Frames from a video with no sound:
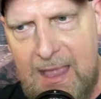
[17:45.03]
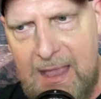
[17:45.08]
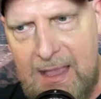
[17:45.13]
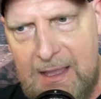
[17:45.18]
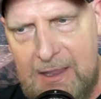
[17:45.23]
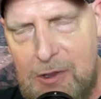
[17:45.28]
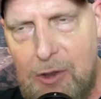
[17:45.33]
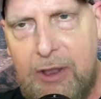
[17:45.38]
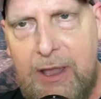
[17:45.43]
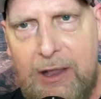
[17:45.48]

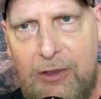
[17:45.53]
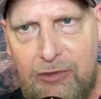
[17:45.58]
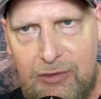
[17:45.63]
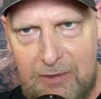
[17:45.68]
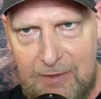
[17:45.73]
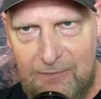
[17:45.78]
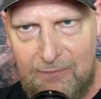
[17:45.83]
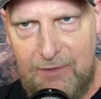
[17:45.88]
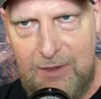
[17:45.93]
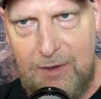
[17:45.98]
looking to
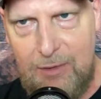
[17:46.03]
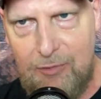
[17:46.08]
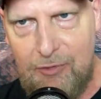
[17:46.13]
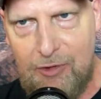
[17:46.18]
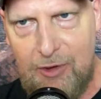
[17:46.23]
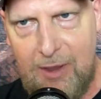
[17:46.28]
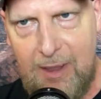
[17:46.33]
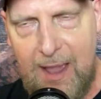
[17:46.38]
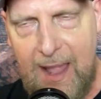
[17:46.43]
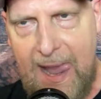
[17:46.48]
the
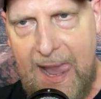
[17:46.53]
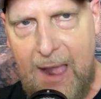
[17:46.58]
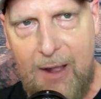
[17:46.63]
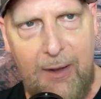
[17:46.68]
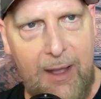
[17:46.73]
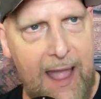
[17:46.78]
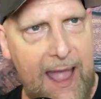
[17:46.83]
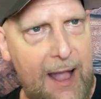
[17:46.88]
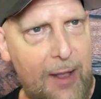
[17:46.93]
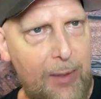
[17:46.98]
future,
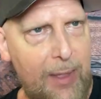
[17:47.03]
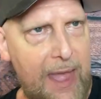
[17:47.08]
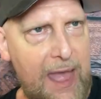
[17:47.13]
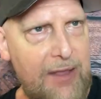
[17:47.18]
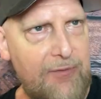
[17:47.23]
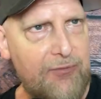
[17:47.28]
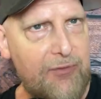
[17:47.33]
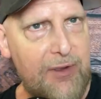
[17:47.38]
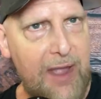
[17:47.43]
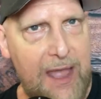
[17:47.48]
how
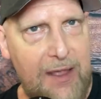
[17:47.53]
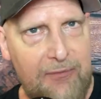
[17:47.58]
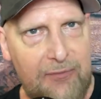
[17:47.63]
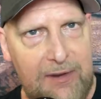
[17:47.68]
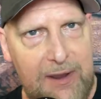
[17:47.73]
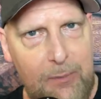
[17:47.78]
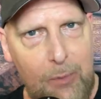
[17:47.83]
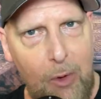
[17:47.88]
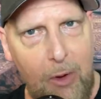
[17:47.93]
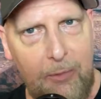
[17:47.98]

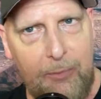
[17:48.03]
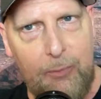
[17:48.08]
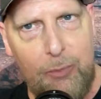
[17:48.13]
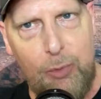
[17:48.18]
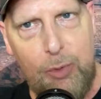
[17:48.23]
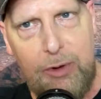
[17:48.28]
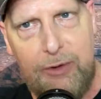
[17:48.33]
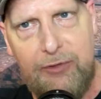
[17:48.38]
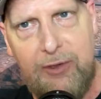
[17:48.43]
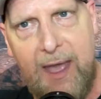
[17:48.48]
everyone
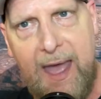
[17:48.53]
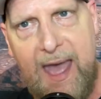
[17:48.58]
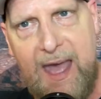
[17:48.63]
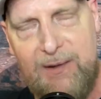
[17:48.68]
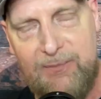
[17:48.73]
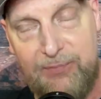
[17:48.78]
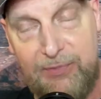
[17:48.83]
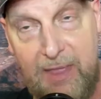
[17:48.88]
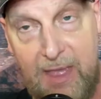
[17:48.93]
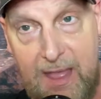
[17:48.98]
would
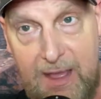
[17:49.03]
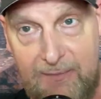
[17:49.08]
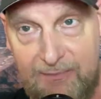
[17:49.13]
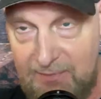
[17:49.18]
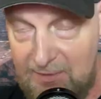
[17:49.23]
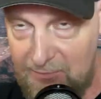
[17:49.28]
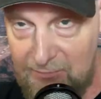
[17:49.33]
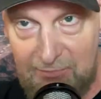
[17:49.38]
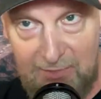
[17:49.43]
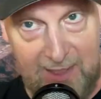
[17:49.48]
have their
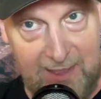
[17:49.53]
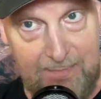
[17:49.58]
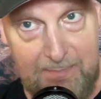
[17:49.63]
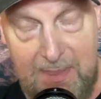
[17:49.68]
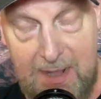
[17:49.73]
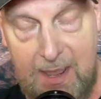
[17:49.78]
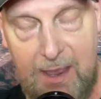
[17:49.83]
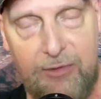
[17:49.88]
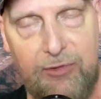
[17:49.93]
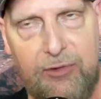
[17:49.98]
15
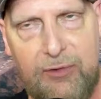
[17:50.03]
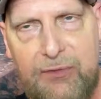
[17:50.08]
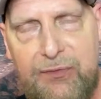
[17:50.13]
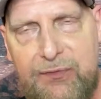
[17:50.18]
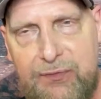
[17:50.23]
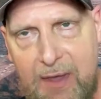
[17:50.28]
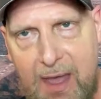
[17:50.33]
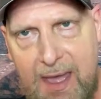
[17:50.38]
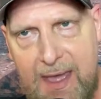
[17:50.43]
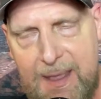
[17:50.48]
minutes of
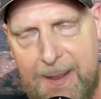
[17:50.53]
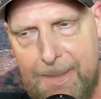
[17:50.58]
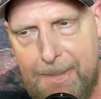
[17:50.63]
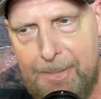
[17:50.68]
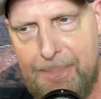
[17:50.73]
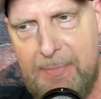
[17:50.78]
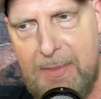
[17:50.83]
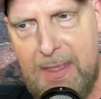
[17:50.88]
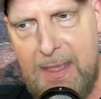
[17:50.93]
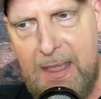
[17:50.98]

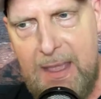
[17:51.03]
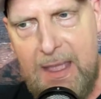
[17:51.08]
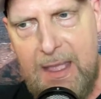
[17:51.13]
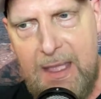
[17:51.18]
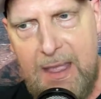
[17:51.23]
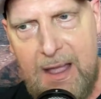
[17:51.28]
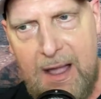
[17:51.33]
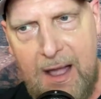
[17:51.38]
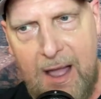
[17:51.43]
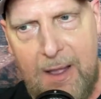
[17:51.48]
fame.
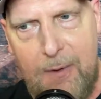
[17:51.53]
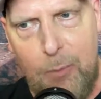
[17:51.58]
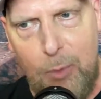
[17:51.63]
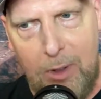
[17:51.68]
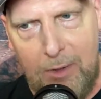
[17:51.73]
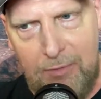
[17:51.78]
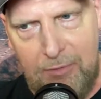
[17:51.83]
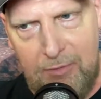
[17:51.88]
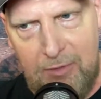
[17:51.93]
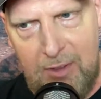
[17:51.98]
I
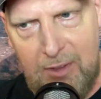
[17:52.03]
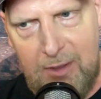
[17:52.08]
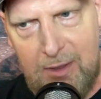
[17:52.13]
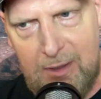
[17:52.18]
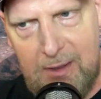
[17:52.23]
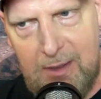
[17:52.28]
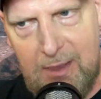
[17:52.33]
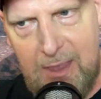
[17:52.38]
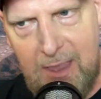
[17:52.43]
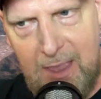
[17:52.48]
wonder
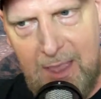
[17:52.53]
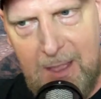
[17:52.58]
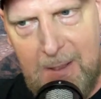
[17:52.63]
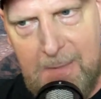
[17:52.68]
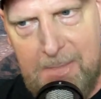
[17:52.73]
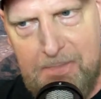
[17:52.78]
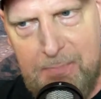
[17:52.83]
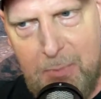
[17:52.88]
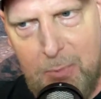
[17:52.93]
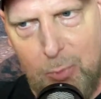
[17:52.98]

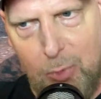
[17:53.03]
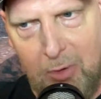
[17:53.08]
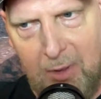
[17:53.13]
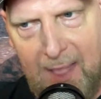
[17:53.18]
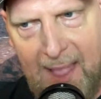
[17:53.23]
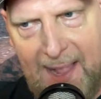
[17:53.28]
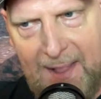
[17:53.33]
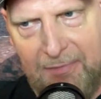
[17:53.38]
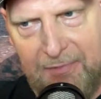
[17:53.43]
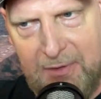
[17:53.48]
what
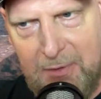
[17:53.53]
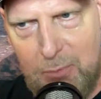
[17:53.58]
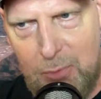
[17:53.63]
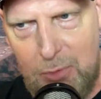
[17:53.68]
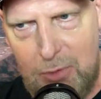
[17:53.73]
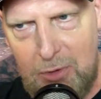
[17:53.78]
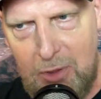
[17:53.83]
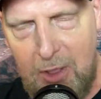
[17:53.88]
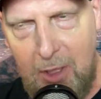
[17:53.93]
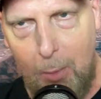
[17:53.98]
Andy
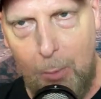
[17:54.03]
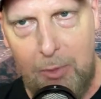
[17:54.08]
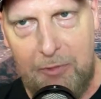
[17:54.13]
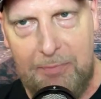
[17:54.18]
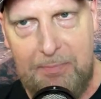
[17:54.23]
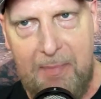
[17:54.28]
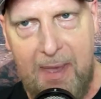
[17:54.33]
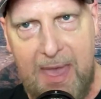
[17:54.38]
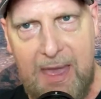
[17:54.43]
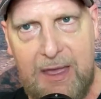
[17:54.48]
Warhol would
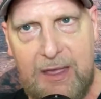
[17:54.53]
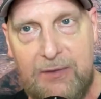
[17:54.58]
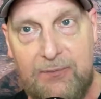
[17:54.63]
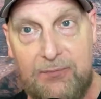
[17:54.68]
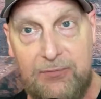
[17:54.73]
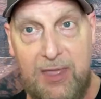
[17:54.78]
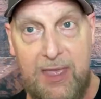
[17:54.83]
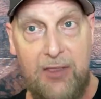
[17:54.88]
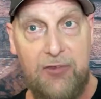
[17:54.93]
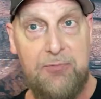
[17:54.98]
make of
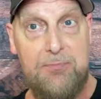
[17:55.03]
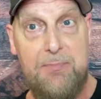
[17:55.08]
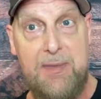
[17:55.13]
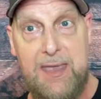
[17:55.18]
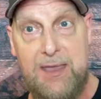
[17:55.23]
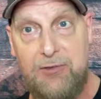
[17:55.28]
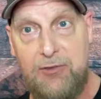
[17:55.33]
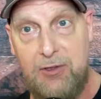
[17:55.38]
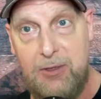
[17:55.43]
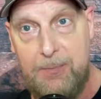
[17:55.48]
this
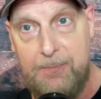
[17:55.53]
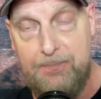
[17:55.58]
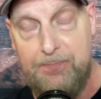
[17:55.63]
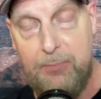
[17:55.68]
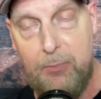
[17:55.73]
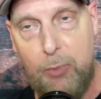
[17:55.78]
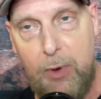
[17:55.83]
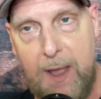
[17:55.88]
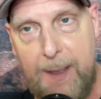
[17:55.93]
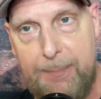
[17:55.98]
medium,
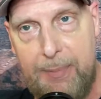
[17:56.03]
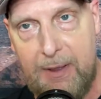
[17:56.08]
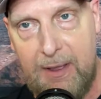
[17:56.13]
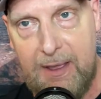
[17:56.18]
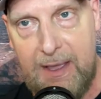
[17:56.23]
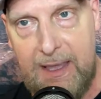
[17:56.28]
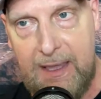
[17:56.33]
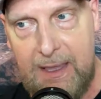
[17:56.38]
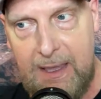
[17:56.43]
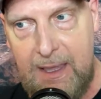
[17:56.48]

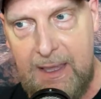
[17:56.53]
whereby